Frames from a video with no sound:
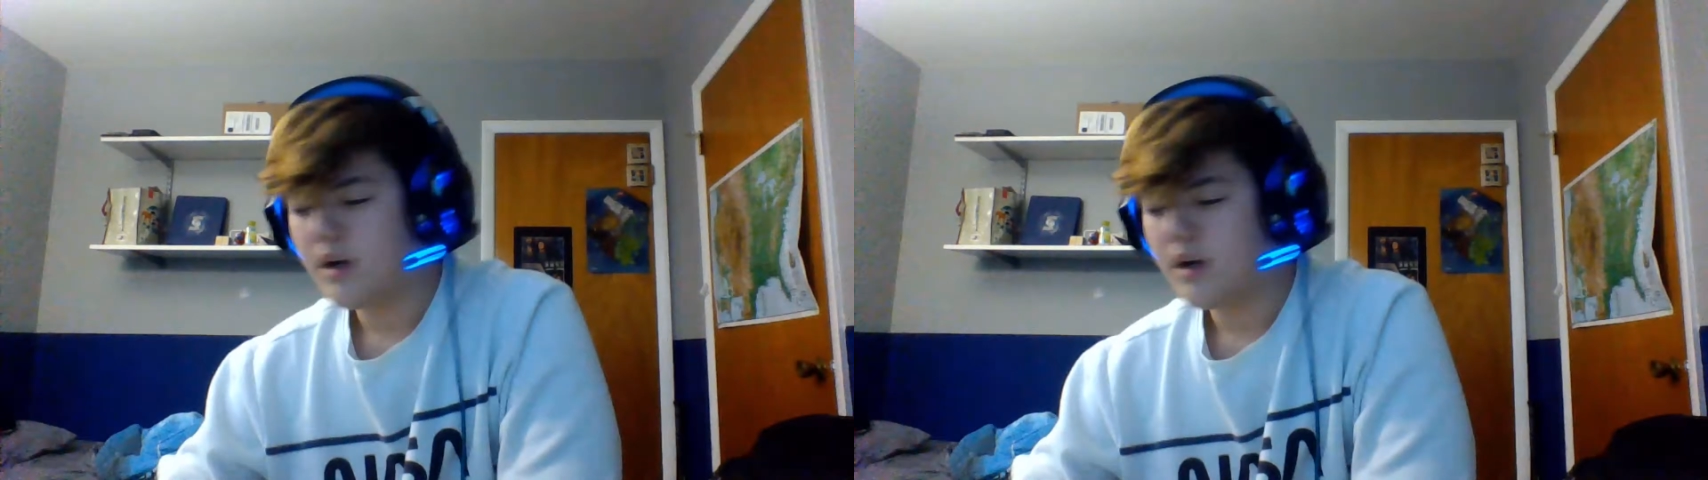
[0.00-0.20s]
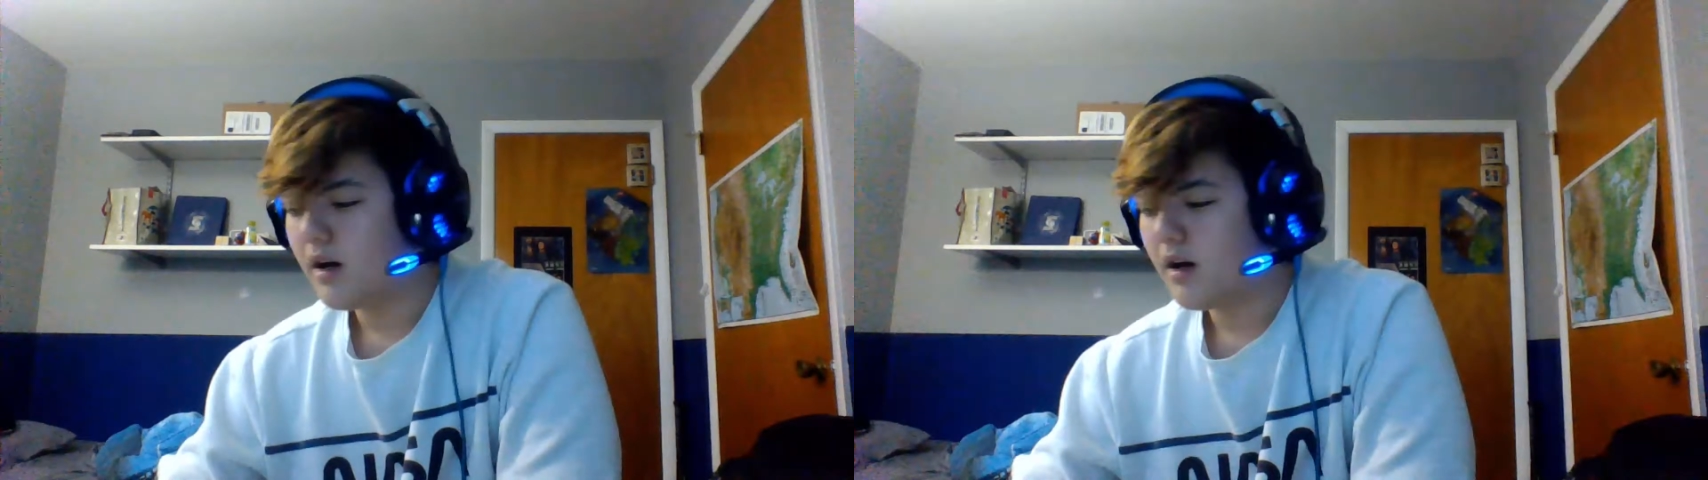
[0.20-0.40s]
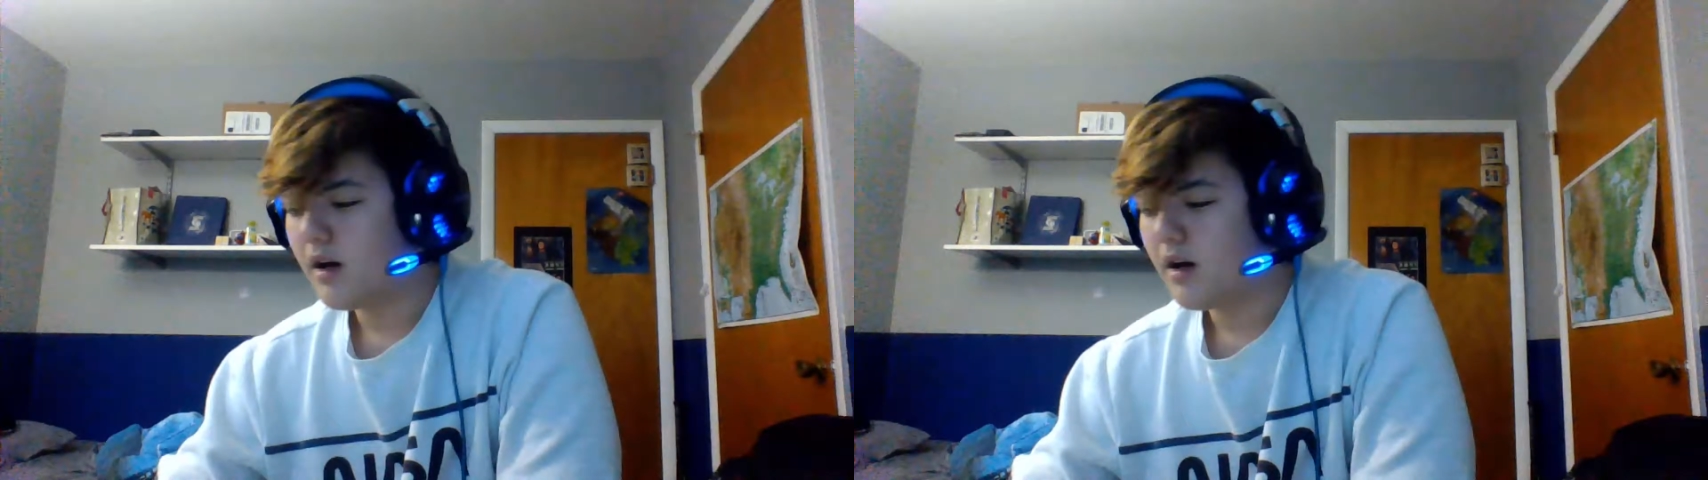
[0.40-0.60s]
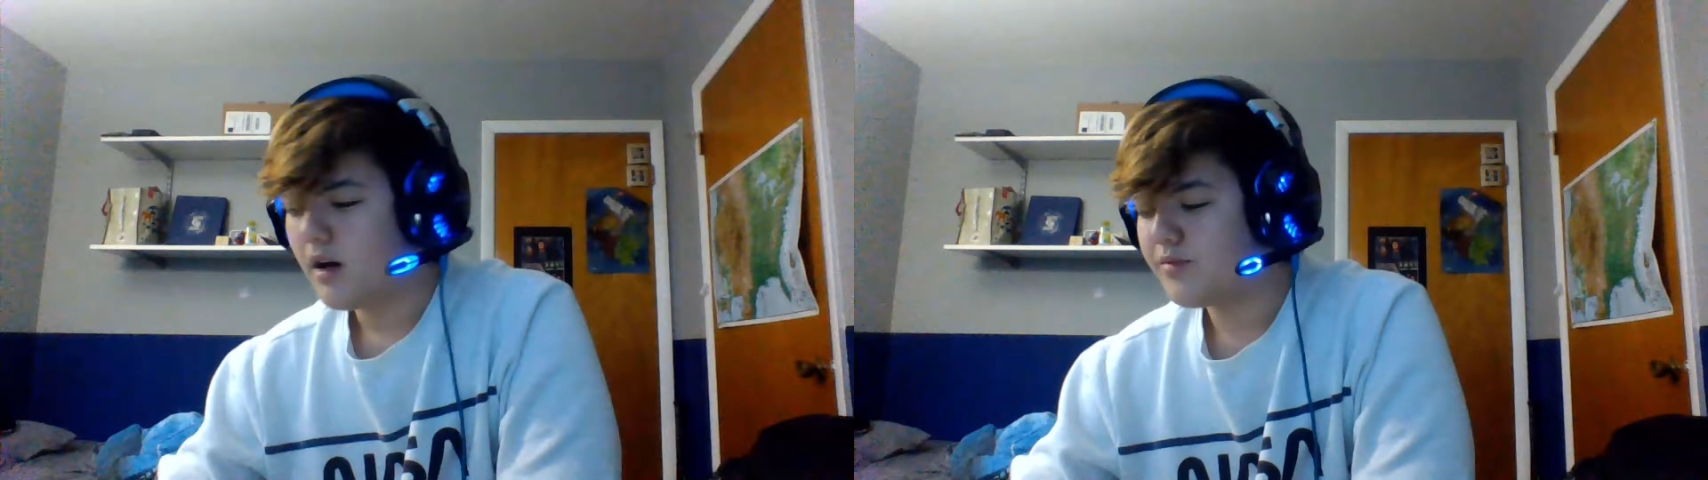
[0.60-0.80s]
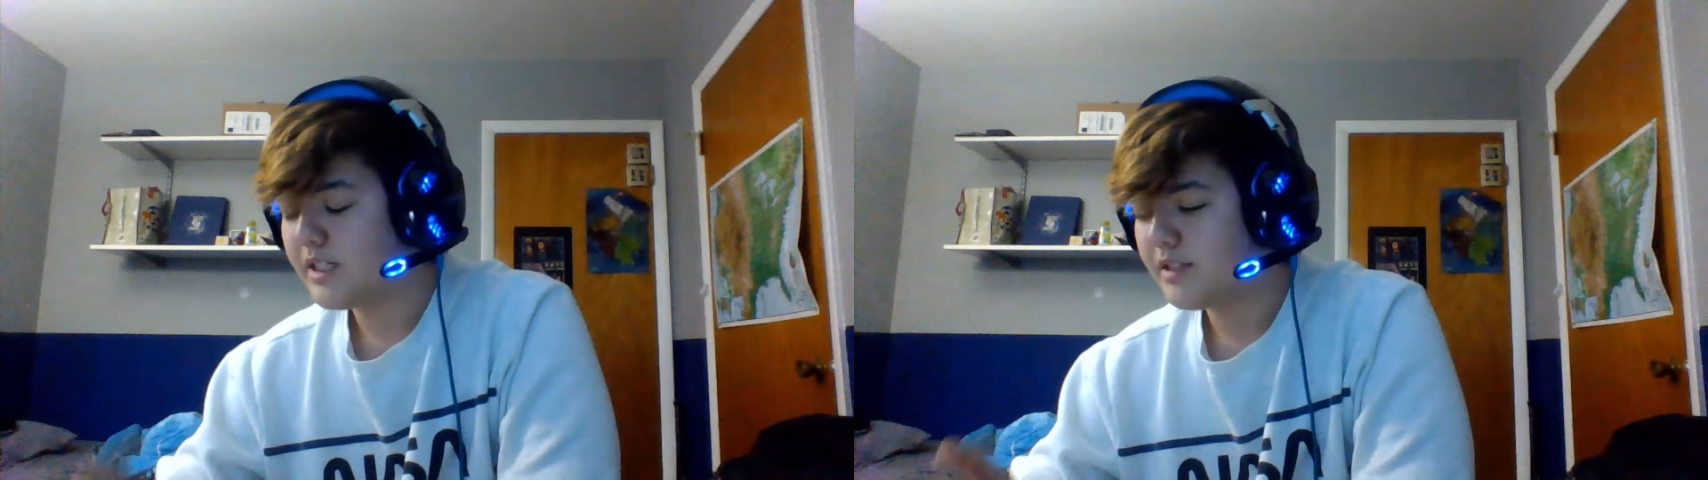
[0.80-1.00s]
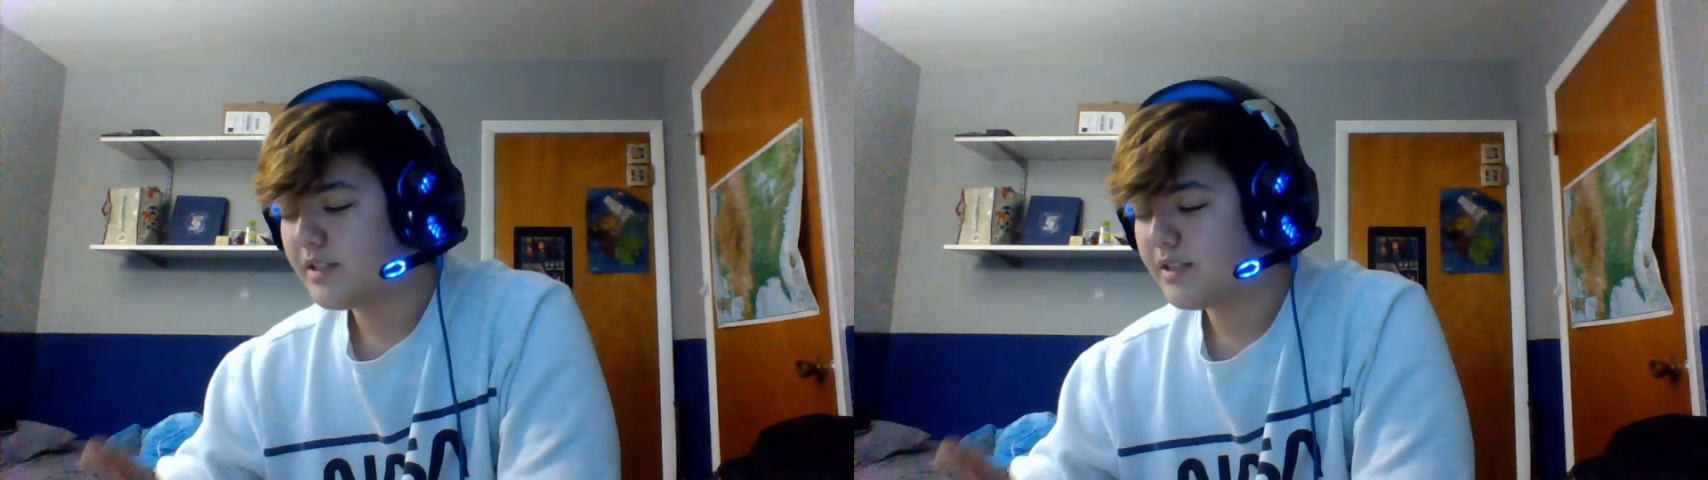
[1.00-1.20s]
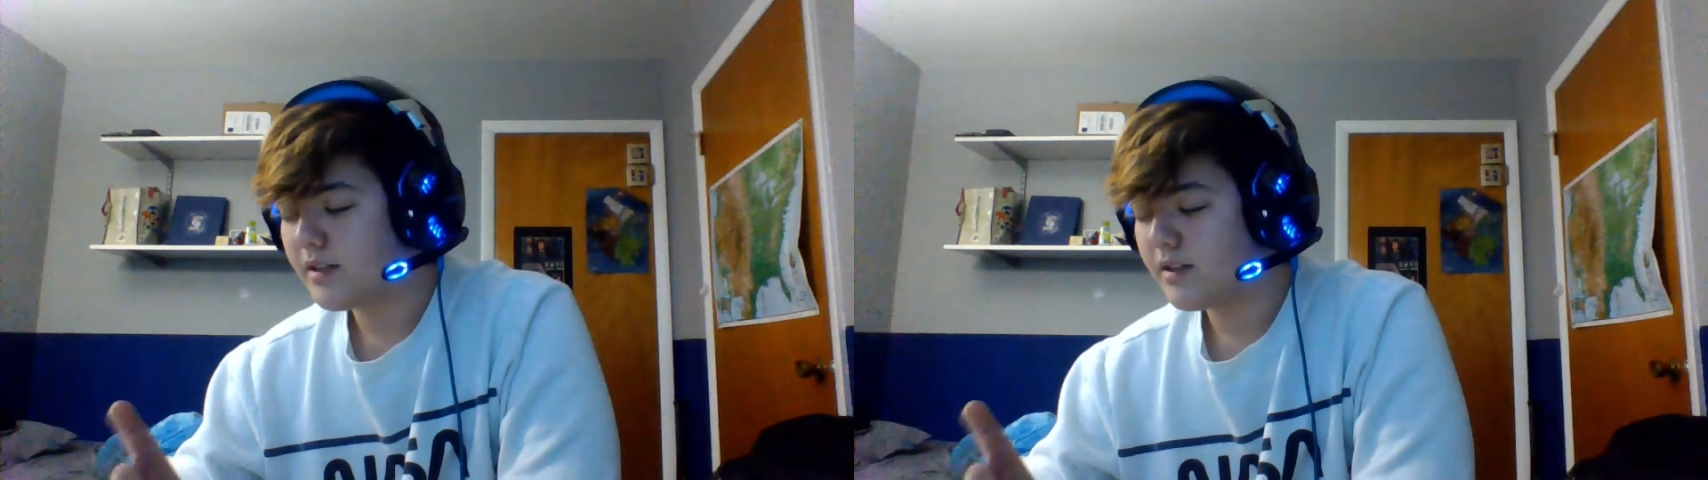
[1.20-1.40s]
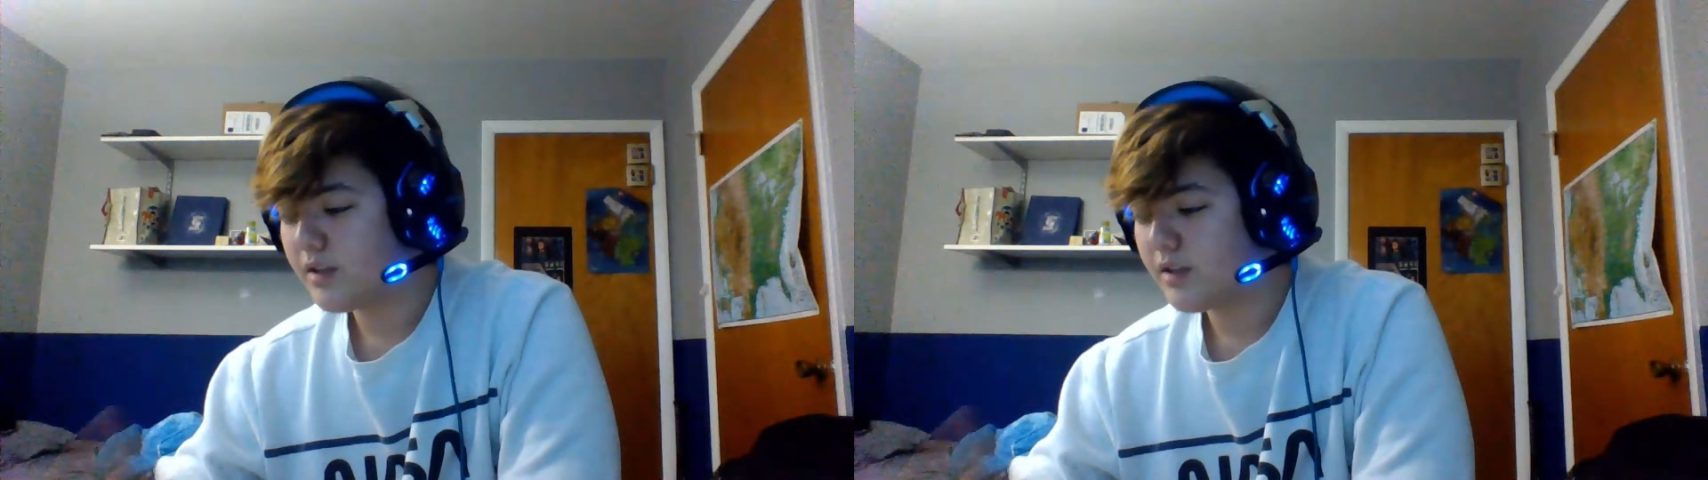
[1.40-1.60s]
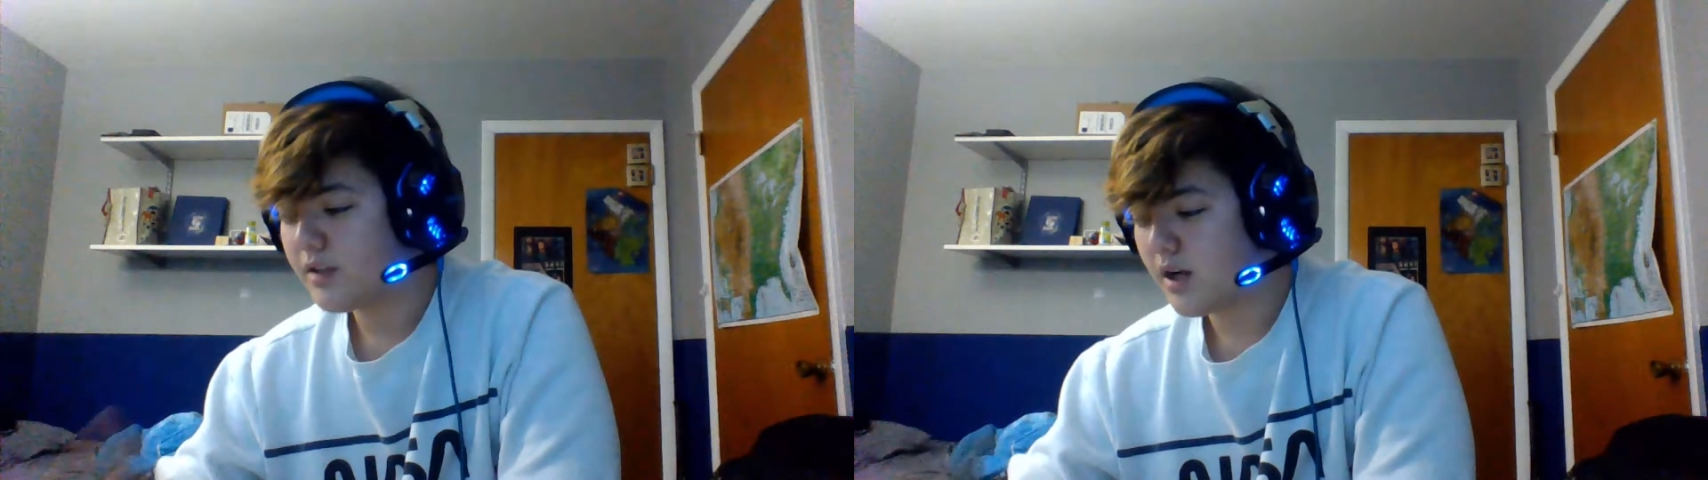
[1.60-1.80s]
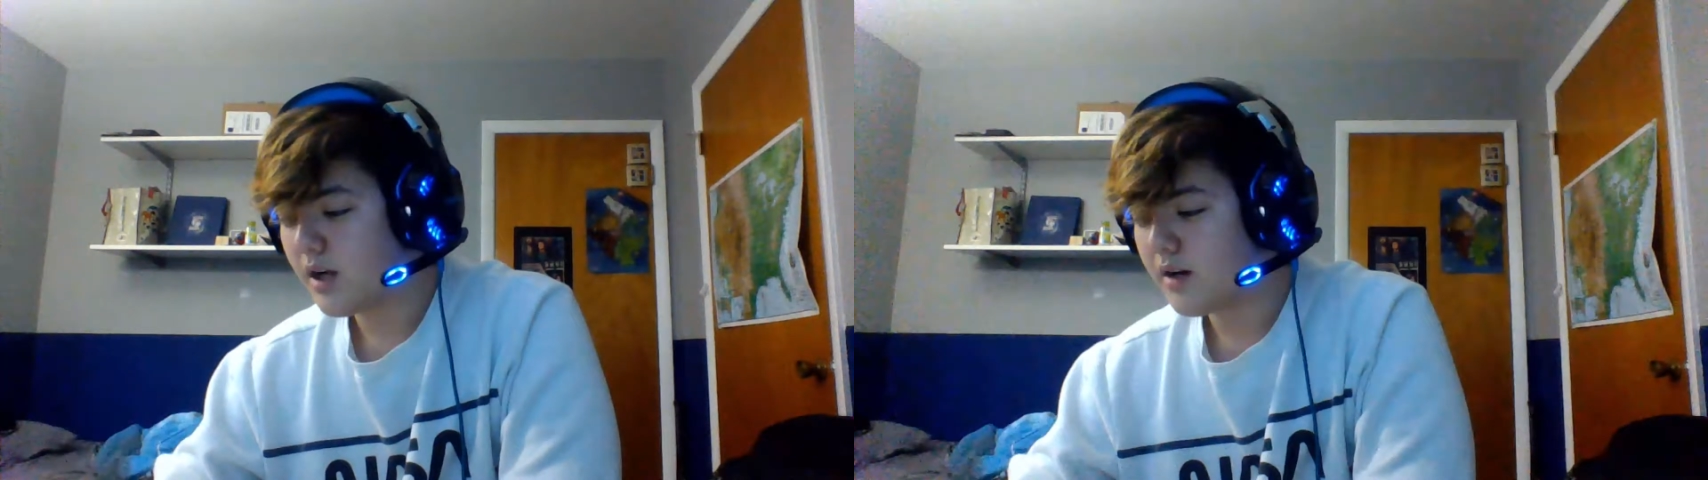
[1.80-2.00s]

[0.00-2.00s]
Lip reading: Because the shot